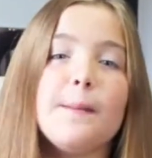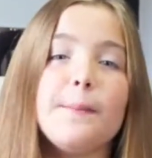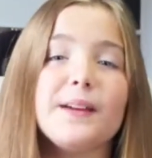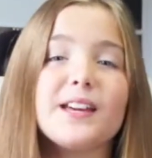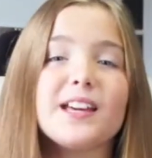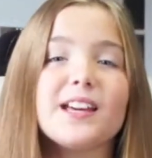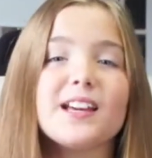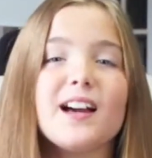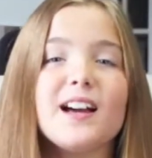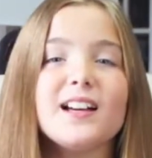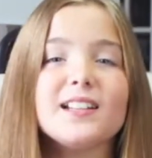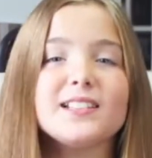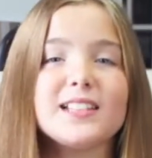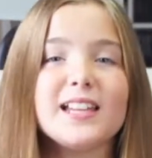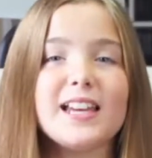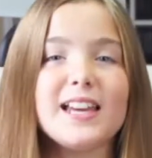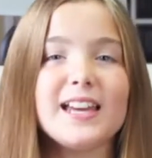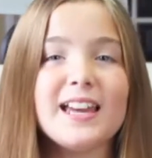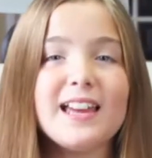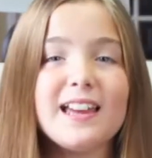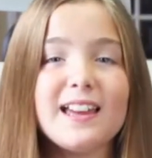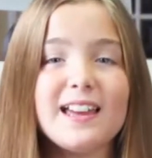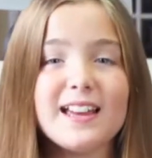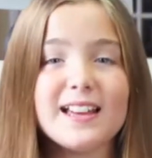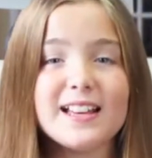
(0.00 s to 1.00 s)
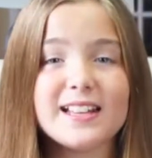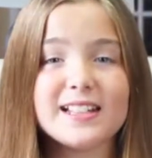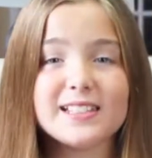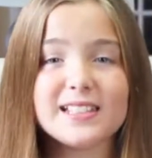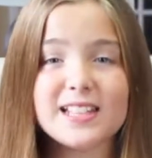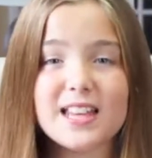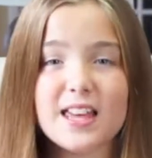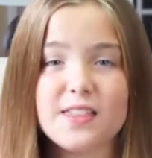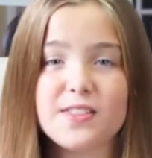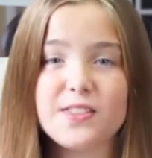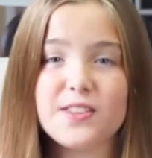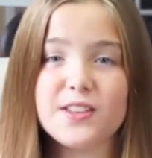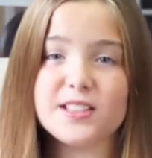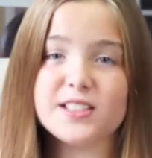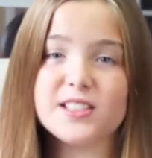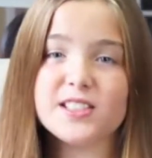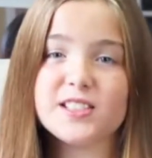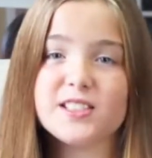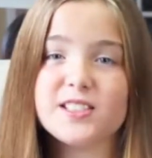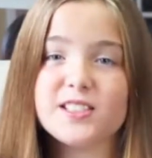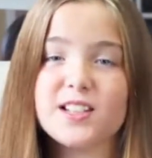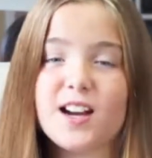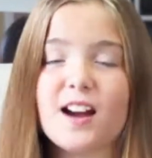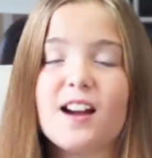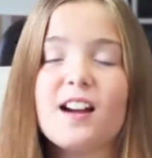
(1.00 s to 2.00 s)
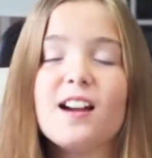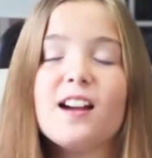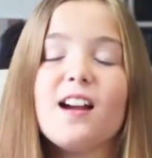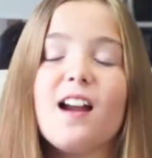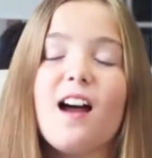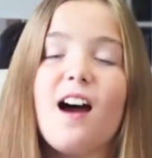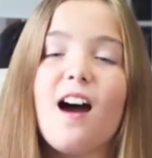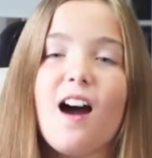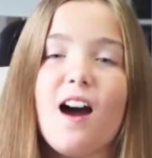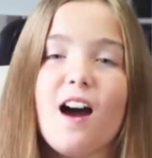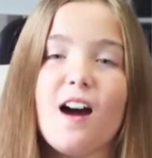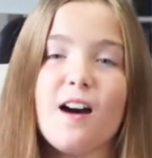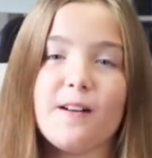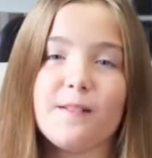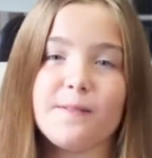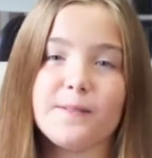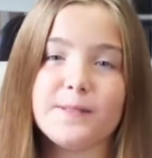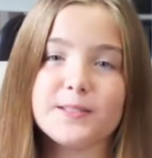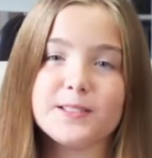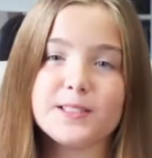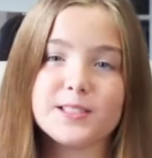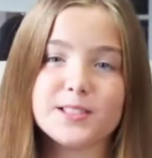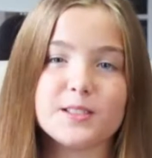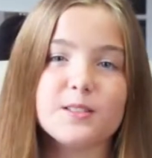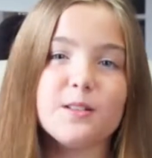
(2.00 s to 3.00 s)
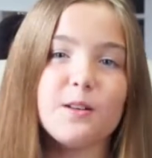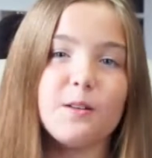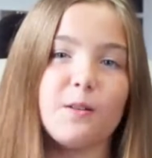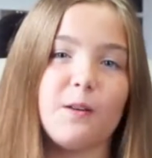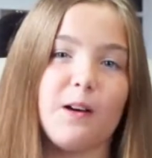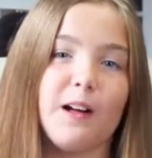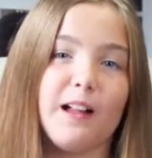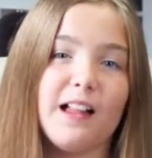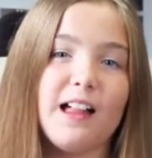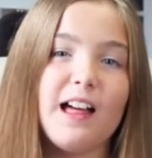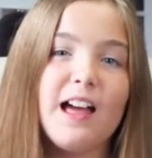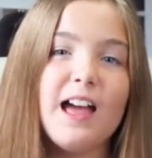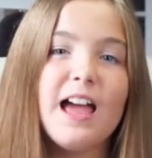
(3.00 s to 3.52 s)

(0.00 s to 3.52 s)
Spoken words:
because it is the start of school.